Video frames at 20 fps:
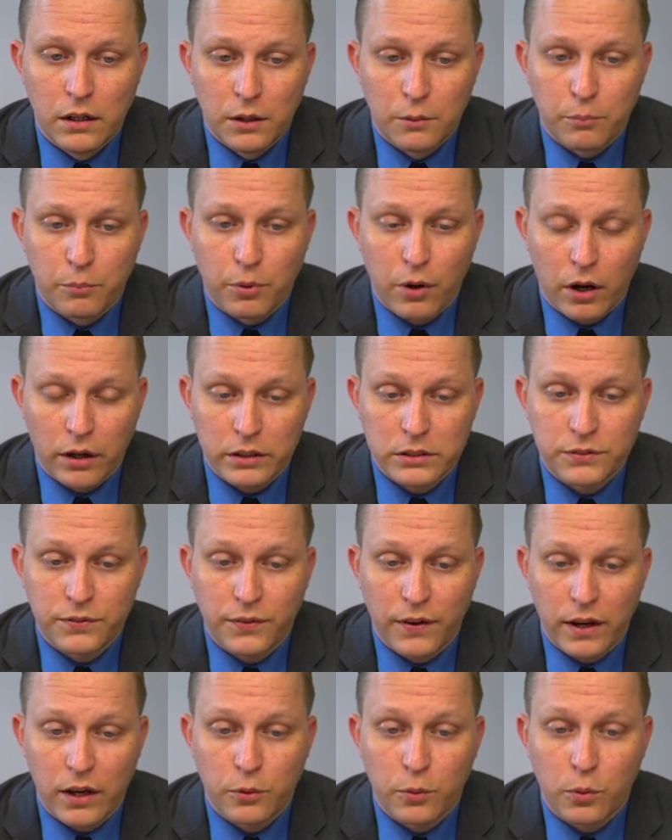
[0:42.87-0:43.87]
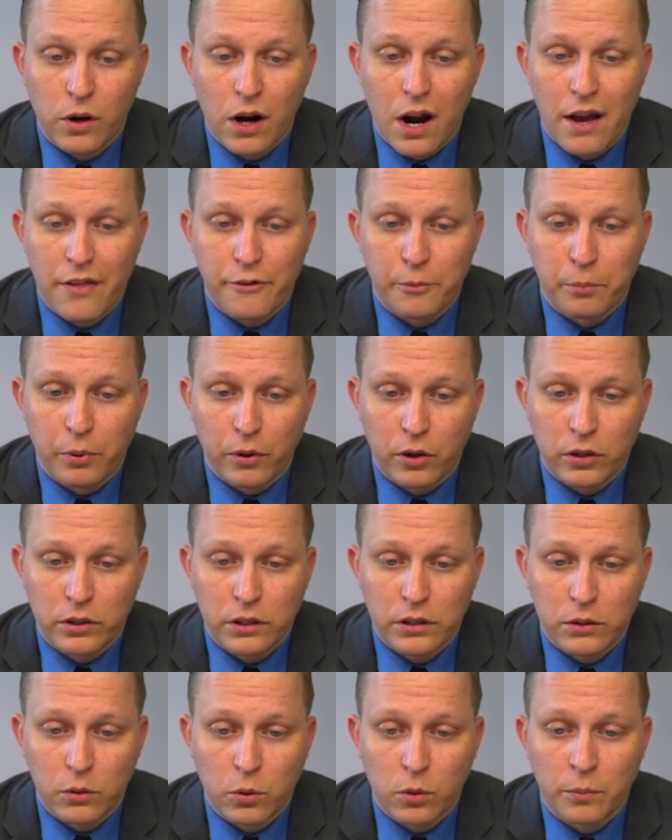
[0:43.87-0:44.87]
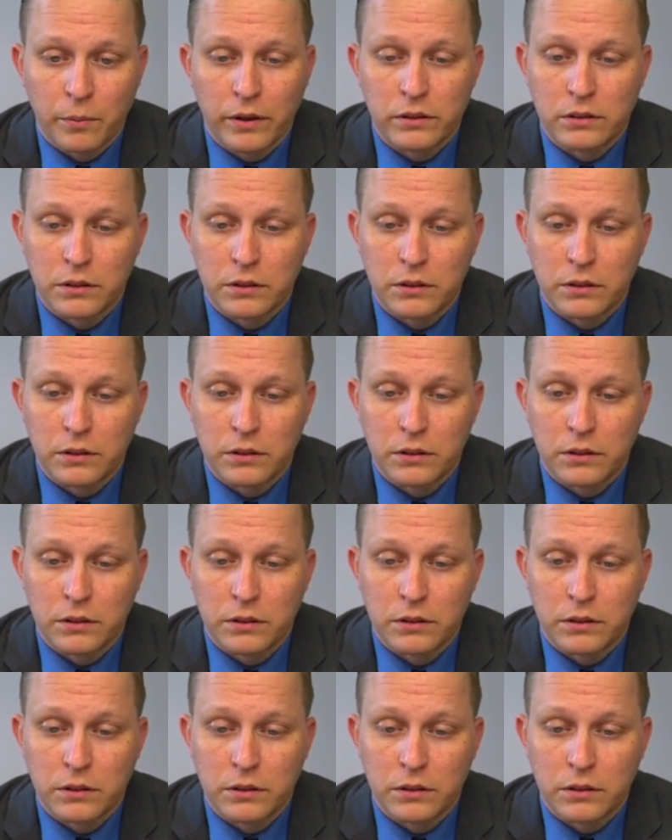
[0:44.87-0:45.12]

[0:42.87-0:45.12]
Products found were either bulky or made